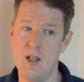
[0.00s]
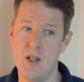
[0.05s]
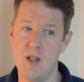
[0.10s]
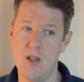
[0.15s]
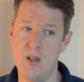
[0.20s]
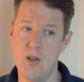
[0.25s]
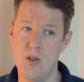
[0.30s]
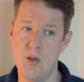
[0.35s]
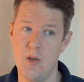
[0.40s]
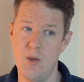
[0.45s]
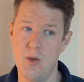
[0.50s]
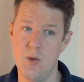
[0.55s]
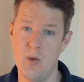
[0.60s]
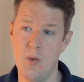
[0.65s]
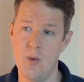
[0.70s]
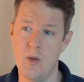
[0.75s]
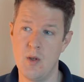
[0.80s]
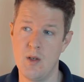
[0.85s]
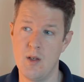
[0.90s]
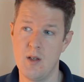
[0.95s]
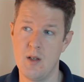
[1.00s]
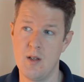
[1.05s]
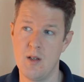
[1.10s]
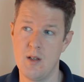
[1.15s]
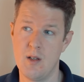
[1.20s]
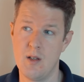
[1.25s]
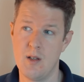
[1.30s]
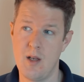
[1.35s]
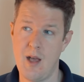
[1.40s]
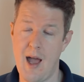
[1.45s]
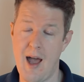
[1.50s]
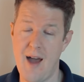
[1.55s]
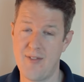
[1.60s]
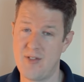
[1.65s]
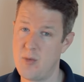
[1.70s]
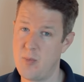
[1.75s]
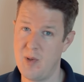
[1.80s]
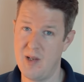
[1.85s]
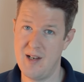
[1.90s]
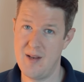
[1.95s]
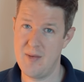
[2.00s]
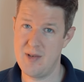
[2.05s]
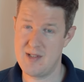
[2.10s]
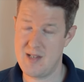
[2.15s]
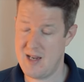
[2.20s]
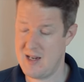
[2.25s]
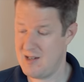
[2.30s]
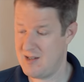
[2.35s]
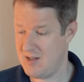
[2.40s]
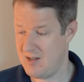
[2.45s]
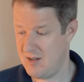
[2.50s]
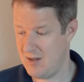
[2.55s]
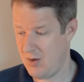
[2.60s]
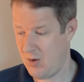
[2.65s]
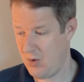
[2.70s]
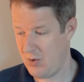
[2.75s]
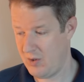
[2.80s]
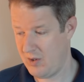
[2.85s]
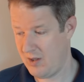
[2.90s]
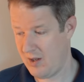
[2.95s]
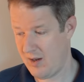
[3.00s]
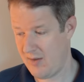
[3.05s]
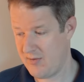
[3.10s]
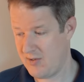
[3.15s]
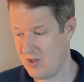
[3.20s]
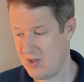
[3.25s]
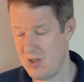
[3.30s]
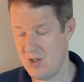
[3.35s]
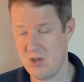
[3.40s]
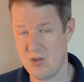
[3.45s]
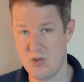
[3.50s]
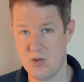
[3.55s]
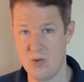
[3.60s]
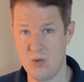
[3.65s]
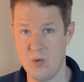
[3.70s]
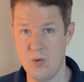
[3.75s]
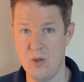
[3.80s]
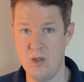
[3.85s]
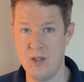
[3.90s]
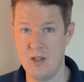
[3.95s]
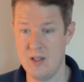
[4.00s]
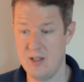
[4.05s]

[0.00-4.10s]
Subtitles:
you have to put a limitation on life to neutral